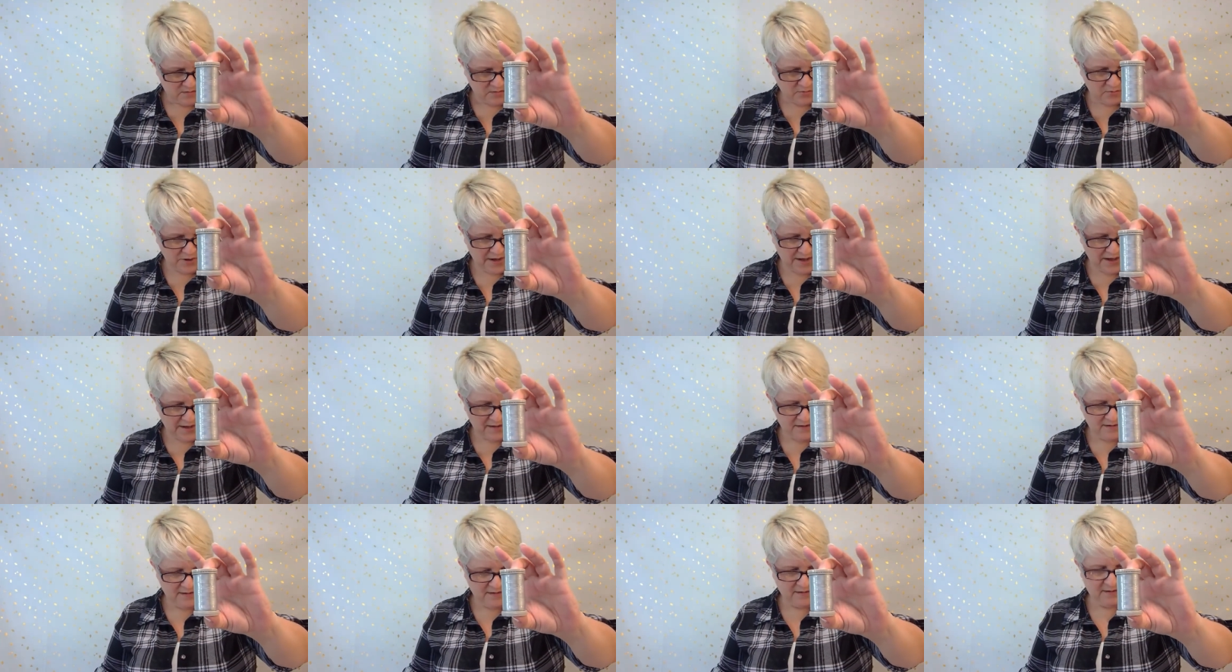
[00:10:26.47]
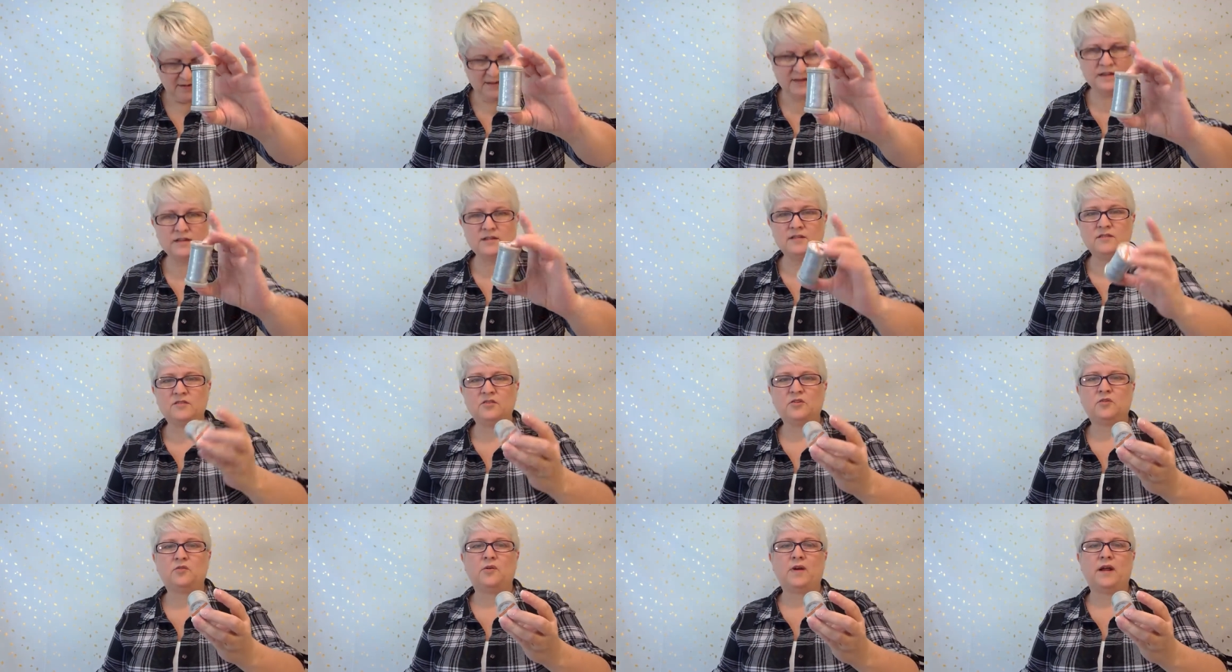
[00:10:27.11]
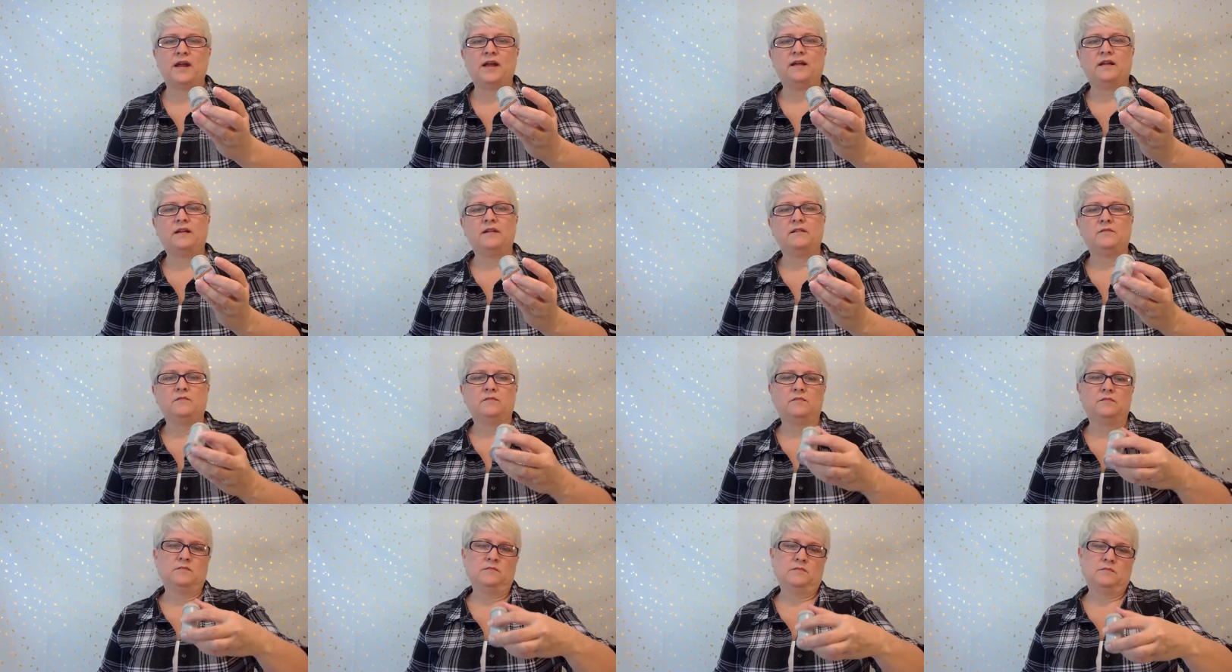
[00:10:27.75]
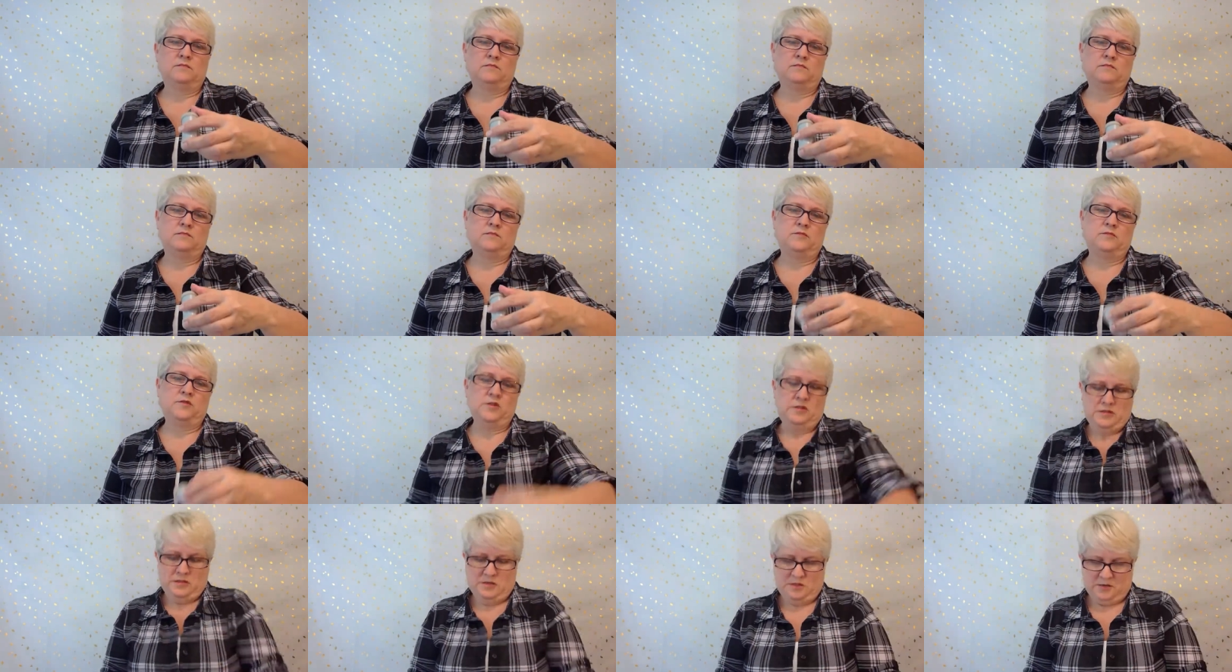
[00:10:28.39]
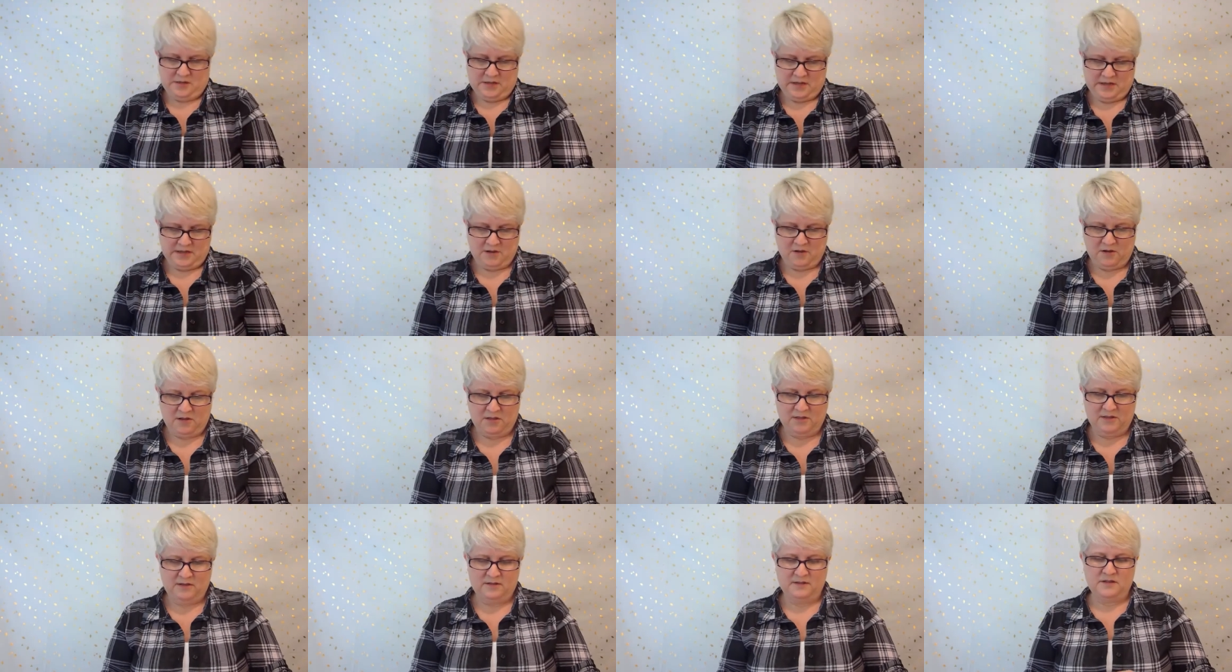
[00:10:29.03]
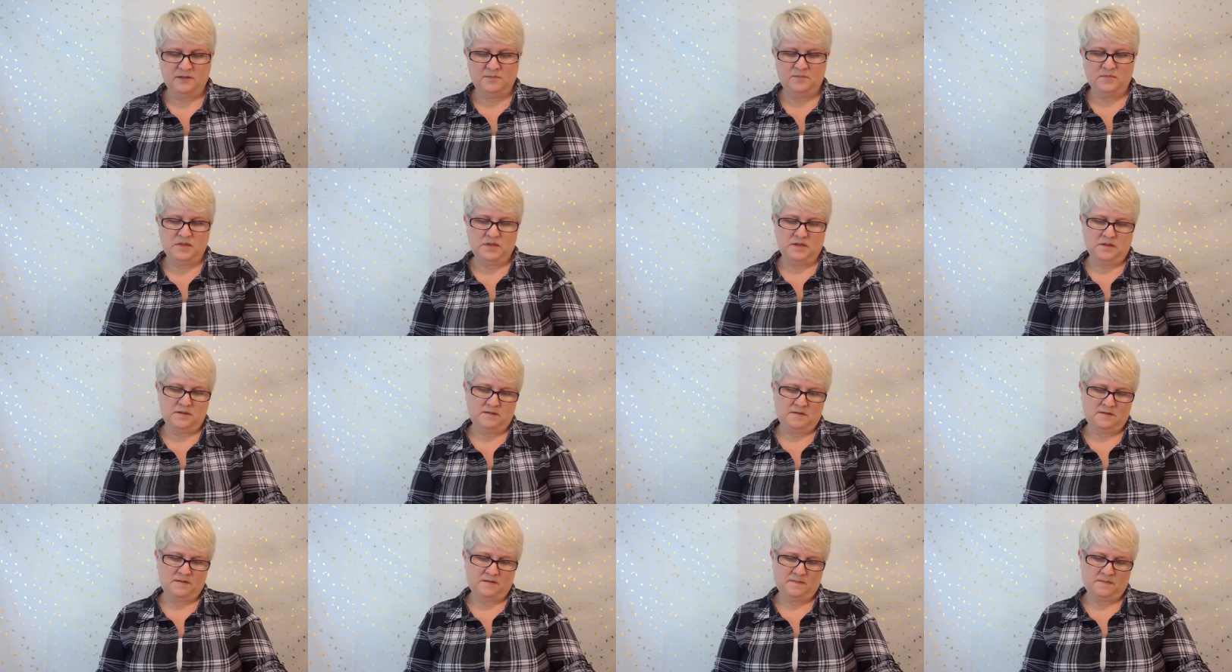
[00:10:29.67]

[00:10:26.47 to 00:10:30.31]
thread in the gray. Do, do they call it something?